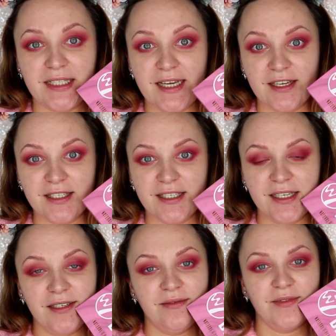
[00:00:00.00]

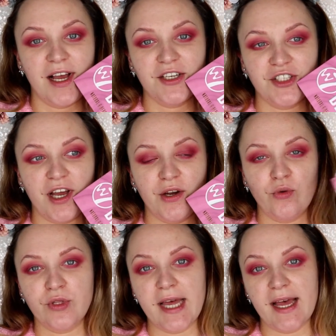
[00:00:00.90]
dusty
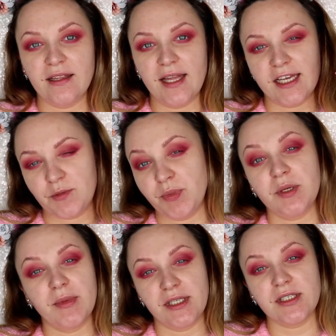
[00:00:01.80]
eyeshadow than less
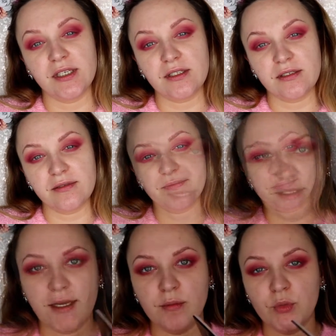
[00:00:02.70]
pigmented.
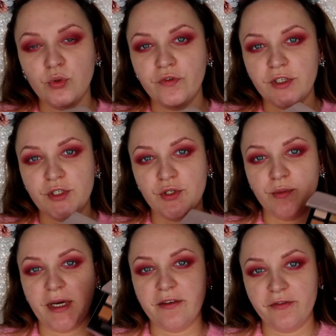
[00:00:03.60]
And I'm moving
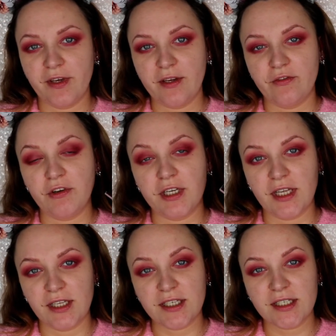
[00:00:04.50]
to my
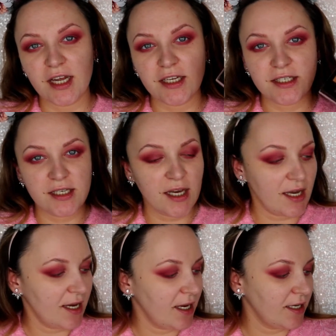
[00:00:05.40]
favorite
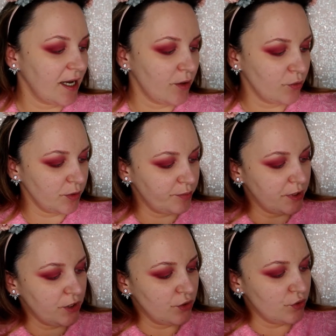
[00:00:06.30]
Anastasia, and will
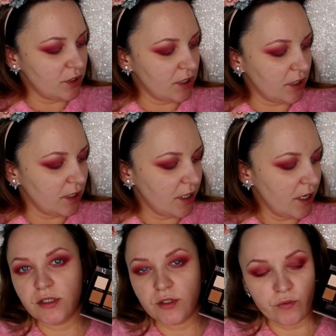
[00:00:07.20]
be using
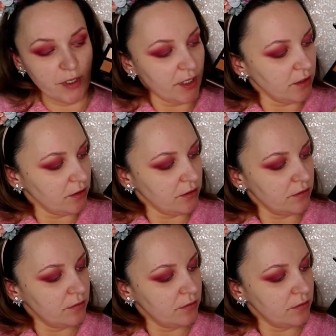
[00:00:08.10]
this one